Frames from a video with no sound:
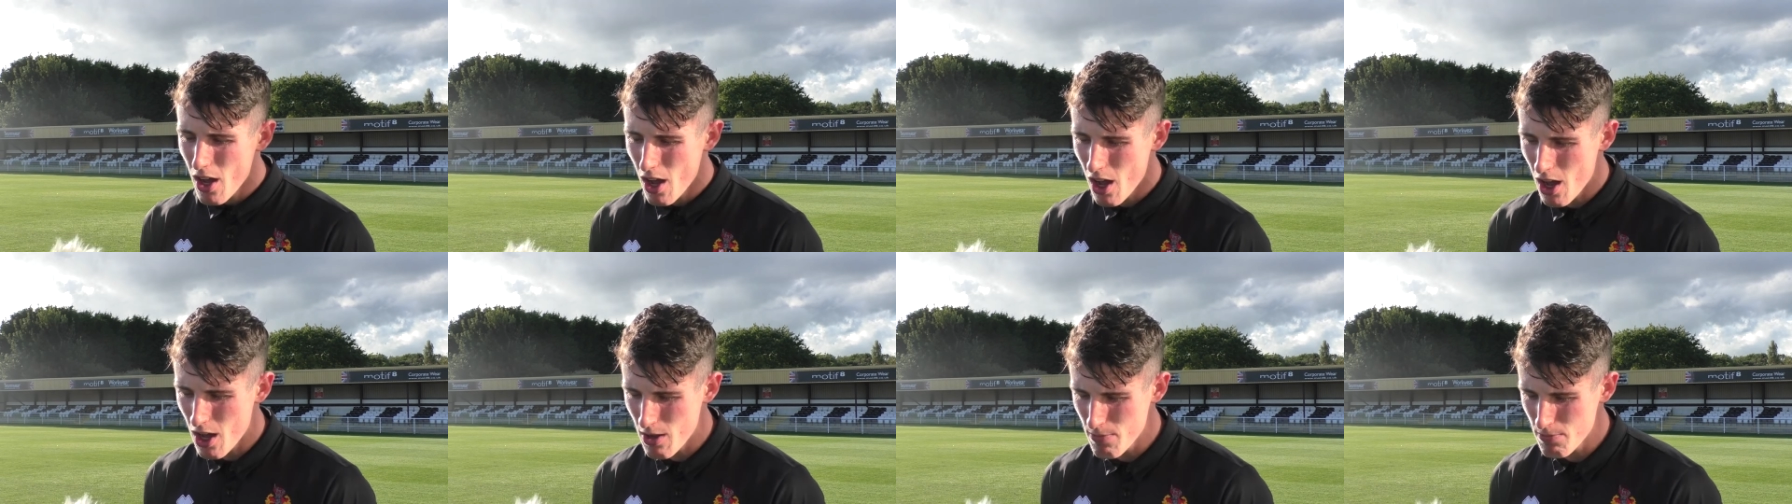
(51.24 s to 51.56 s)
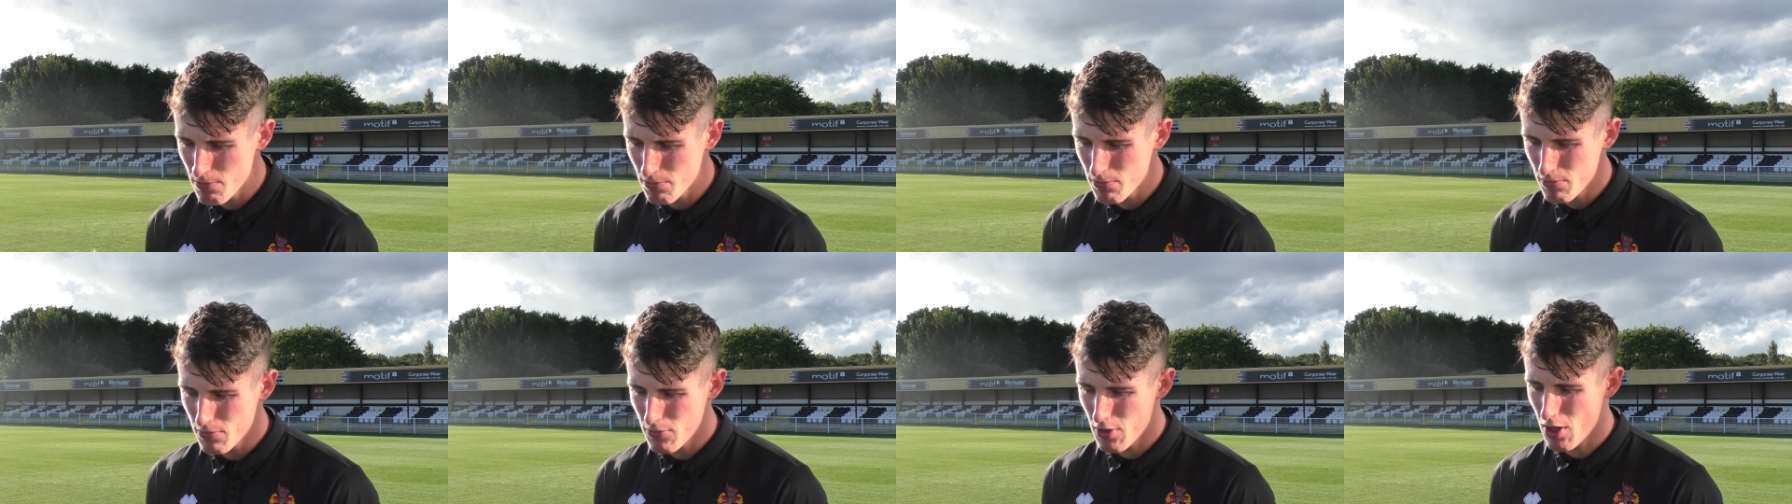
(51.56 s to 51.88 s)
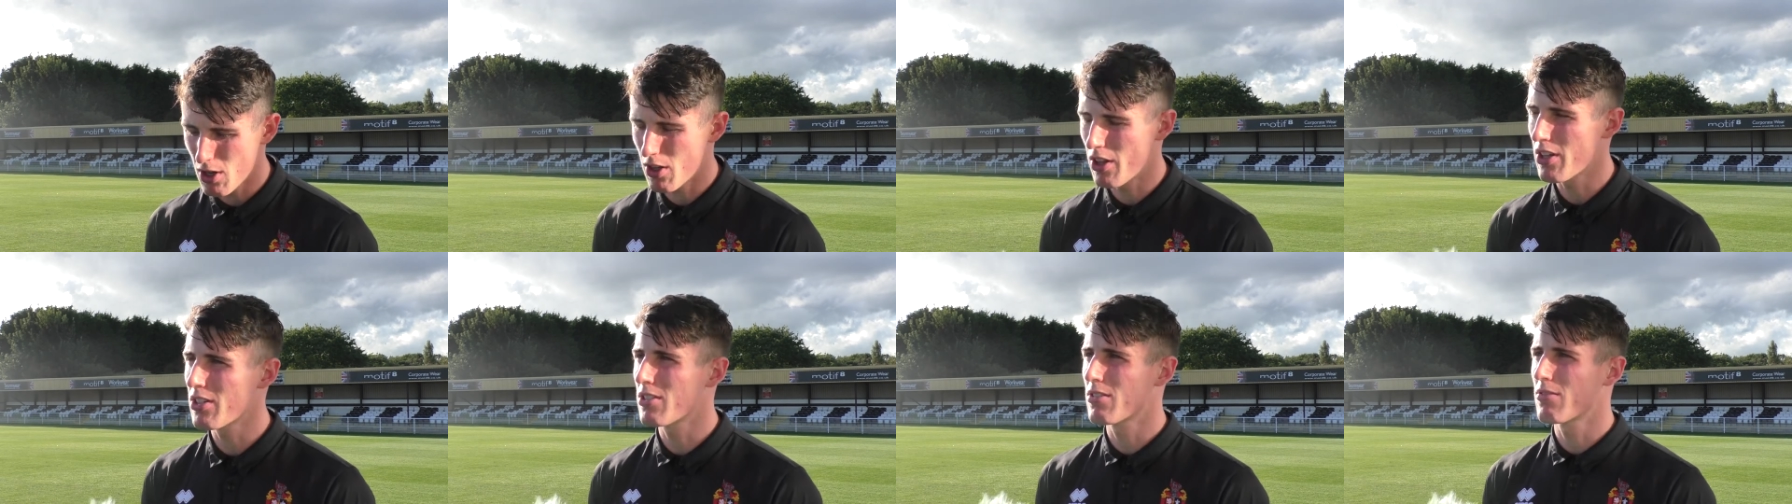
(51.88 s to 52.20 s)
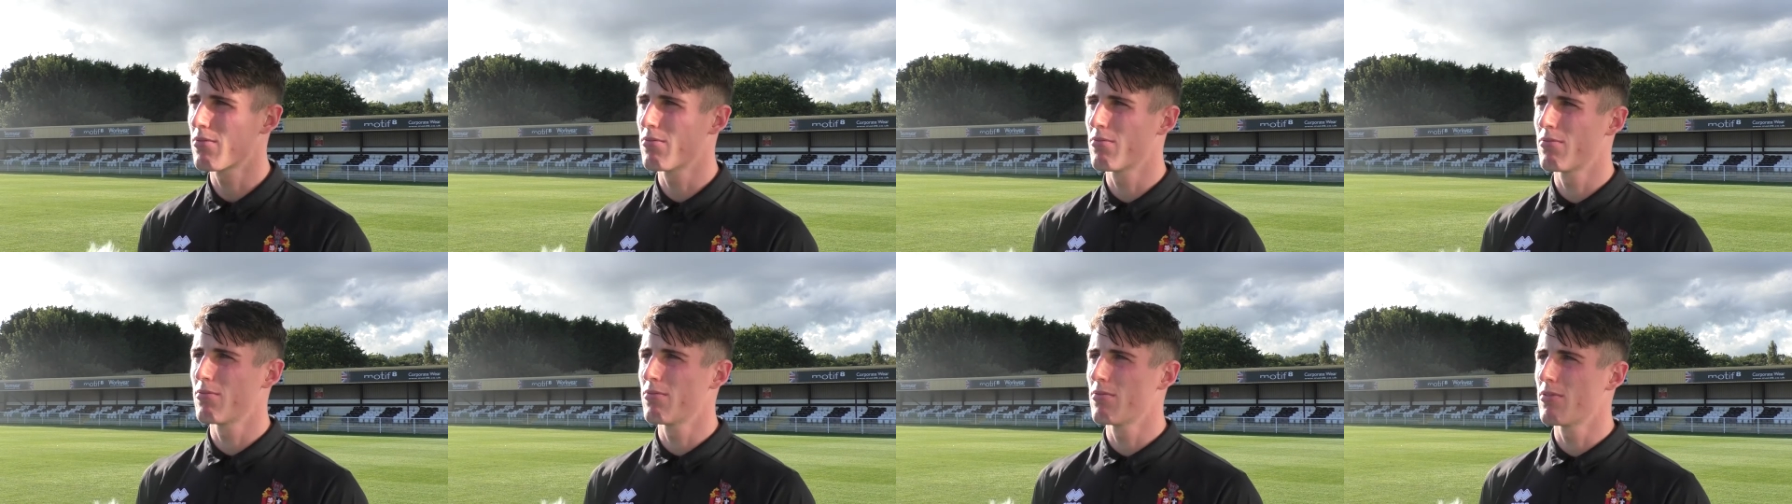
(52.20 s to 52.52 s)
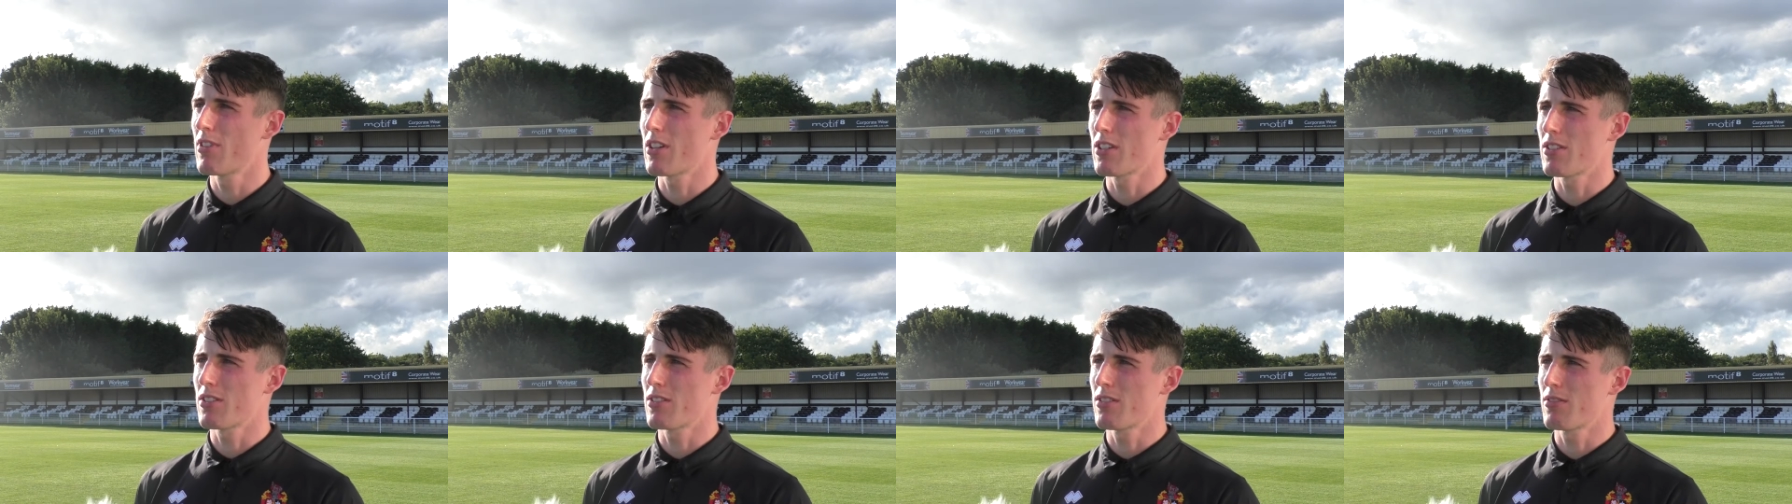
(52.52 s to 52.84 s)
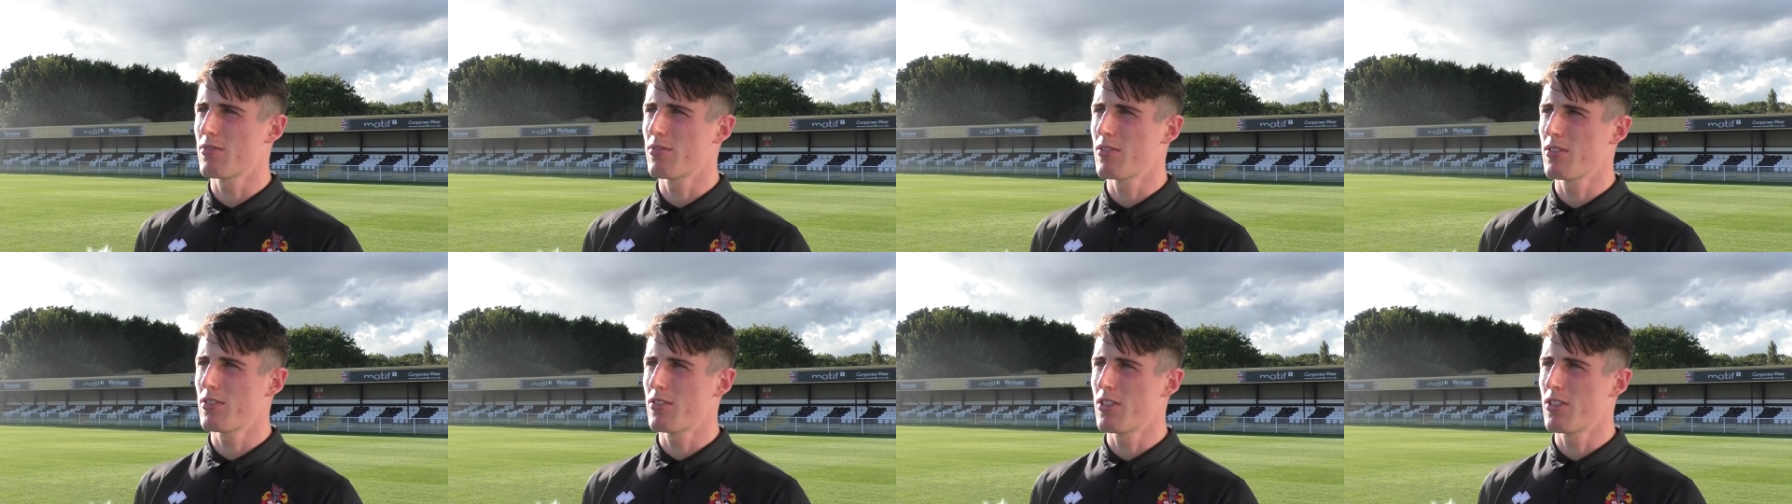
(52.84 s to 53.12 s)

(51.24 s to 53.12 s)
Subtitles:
You know, that's